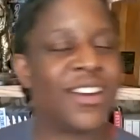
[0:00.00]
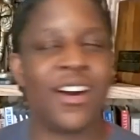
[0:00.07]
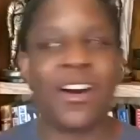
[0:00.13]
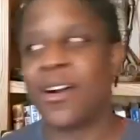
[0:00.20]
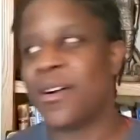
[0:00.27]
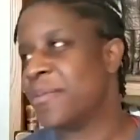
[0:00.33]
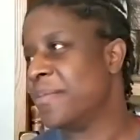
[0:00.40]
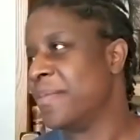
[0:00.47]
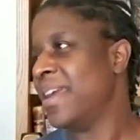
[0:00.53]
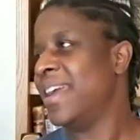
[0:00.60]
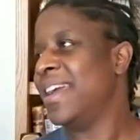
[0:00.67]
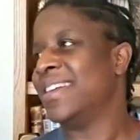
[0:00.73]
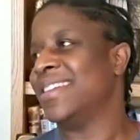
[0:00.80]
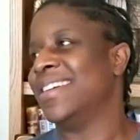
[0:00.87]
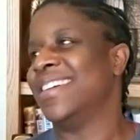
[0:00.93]
Oh
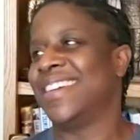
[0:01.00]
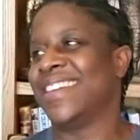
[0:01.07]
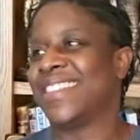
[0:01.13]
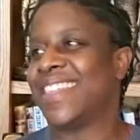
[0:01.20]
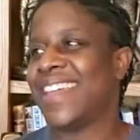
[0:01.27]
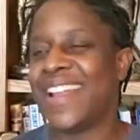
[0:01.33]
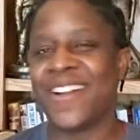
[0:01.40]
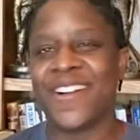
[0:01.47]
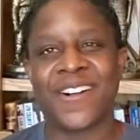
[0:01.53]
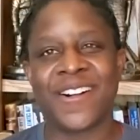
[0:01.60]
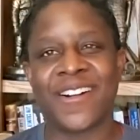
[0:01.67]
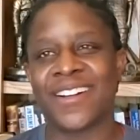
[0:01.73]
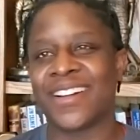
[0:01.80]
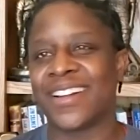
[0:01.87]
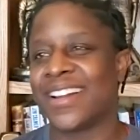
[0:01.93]
man, they
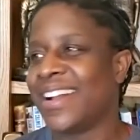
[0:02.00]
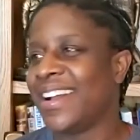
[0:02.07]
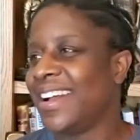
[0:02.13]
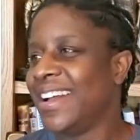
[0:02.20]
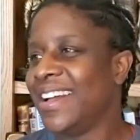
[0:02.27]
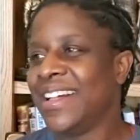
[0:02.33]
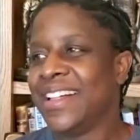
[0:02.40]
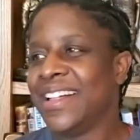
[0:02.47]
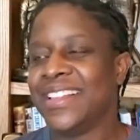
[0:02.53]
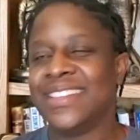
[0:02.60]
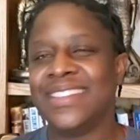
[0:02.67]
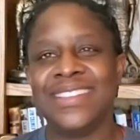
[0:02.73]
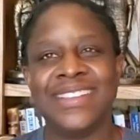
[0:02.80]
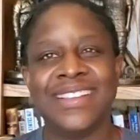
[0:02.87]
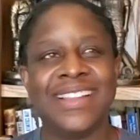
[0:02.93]
are.
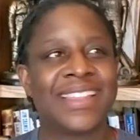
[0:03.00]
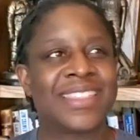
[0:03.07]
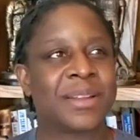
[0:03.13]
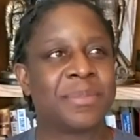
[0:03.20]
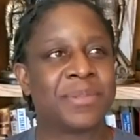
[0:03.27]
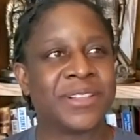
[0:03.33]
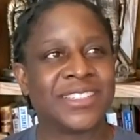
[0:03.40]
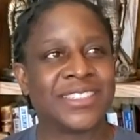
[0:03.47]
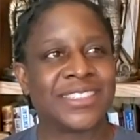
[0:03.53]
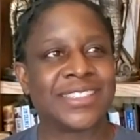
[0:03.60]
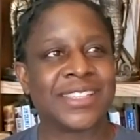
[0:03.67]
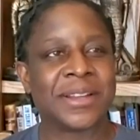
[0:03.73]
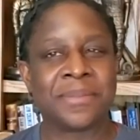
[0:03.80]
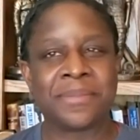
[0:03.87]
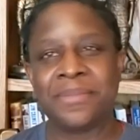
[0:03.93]
Nothing pleases
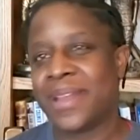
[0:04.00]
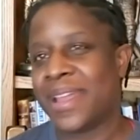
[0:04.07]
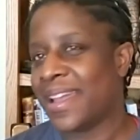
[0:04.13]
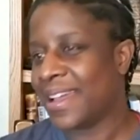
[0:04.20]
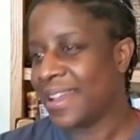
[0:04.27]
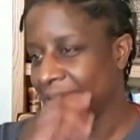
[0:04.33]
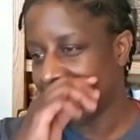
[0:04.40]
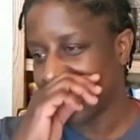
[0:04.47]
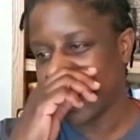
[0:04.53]
them, man.